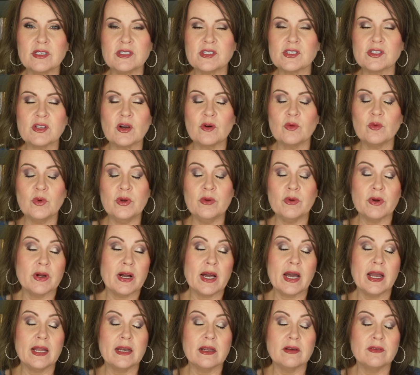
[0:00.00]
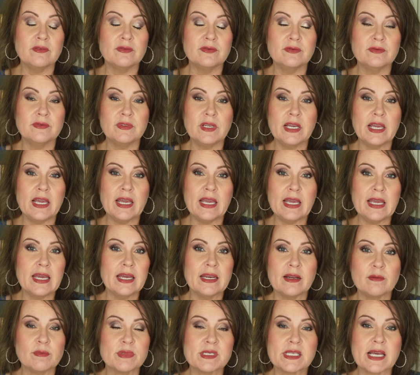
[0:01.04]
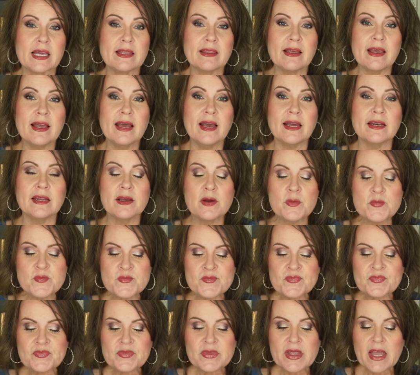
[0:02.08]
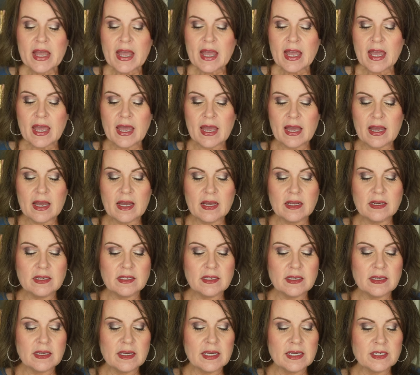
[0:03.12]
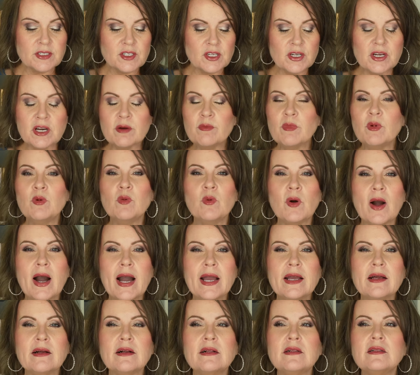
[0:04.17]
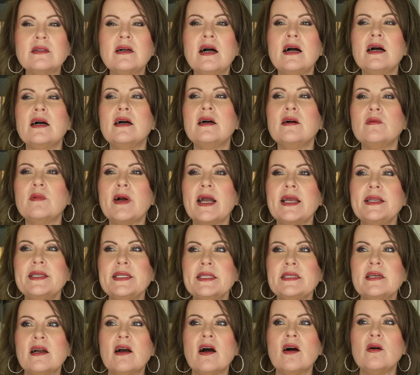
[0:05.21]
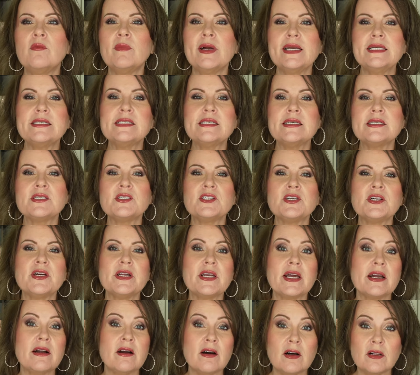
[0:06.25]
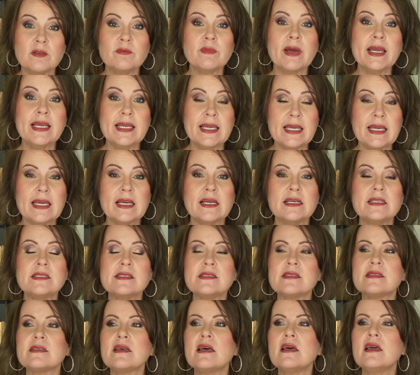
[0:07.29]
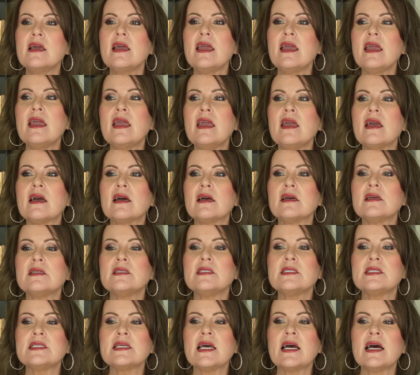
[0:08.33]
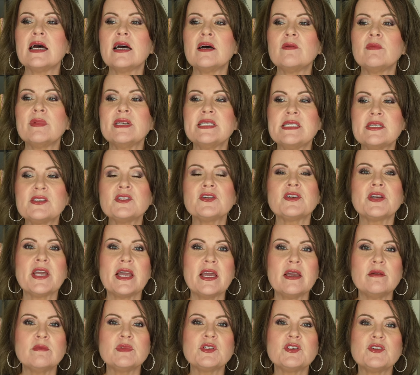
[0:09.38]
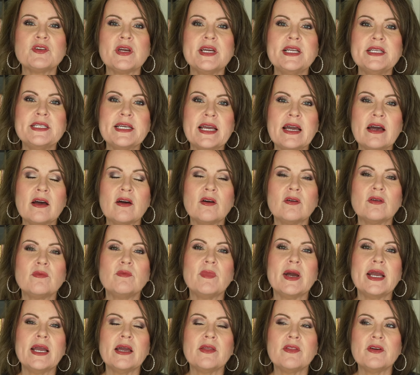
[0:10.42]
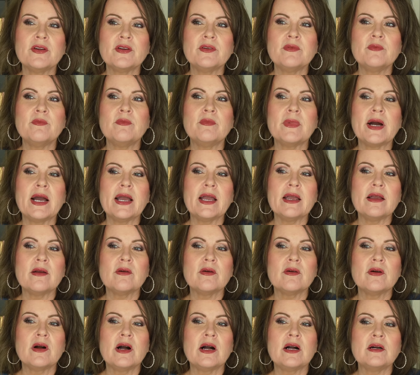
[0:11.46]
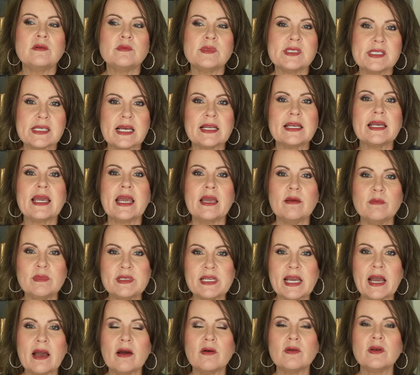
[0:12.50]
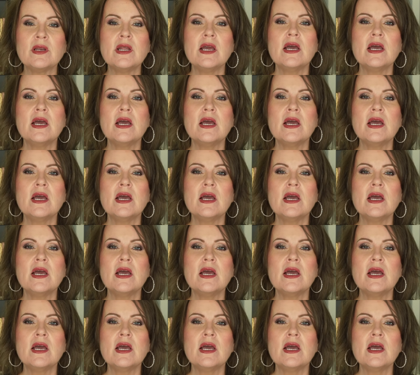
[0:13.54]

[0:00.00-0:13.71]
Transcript: So we were kind of hit upside the head. And it took them a while. Um, I did call my sister and I called my kids and um, my sister came straight down. My other, my um, son came down.